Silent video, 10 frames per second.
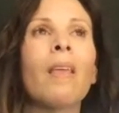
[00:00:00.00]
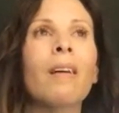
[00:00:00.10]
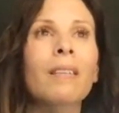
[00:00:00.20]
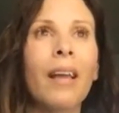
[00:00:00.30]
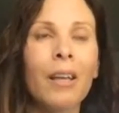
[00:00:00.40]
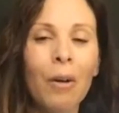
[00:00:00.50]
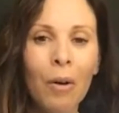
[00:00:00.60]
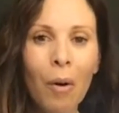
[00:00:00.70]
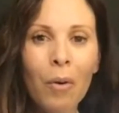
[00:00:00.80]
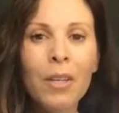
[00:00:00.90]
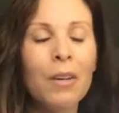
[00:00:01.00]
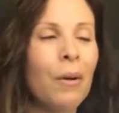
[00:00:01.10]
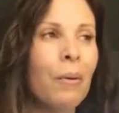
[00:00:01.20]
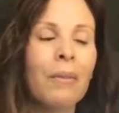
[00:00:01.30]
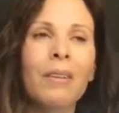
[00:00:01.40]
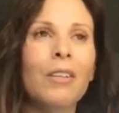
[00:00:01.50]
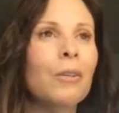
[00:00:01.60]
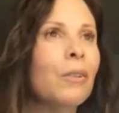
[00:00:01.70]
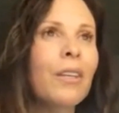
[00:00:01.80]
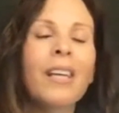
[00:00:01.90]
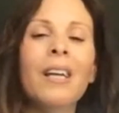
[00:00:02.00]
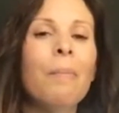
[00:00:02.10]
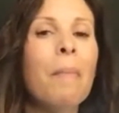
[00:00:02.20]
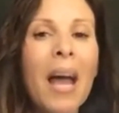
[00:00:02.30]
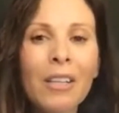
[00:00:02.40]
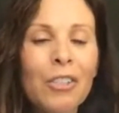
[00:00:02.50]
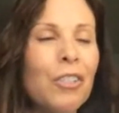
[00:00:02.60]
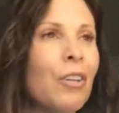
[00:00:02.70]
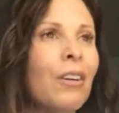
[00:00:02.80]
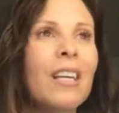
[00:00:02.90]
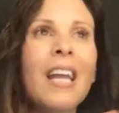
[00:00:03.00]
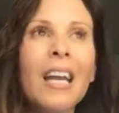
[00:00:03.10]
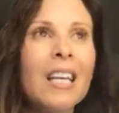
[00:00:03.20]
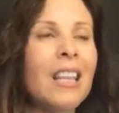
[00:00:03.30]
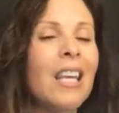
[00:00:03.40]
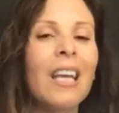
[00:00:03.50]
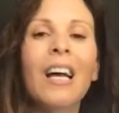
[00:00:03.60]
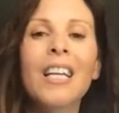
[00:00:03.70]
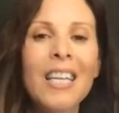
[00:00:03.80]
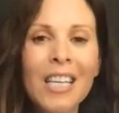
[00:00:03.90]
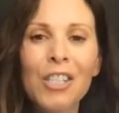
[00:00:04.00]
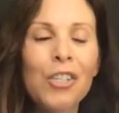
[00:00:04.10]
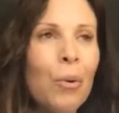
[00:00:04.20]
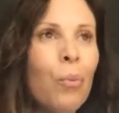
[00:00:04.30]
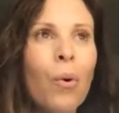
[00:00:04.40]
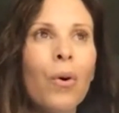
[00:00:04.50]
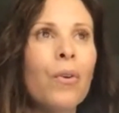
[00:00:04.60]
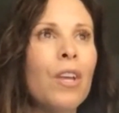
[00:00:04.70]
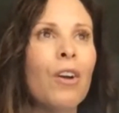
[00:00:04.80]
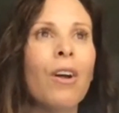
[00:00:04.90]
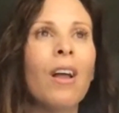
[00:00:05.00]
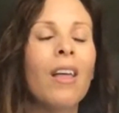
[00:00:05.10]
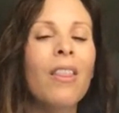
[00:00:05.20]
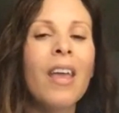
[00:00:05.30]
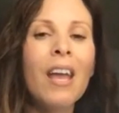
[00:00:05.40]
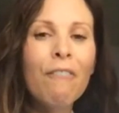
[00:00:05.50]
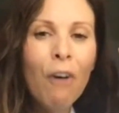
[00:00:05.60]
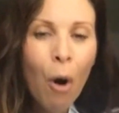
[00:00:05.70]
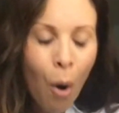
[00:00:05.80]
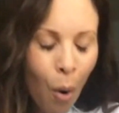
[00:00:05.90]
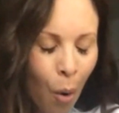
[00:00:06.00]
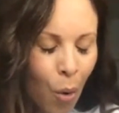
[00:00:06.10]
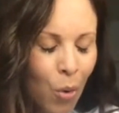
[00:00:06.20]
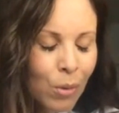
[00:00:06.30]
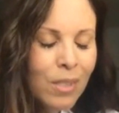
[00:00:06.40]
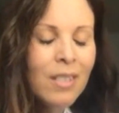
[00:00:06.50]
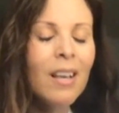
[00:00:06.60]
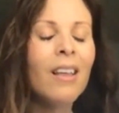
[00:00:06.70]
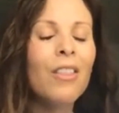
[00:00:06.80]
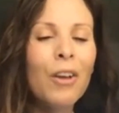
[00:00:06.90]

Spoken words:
like, you look at a master in anything, a ninja warrior. They have honed their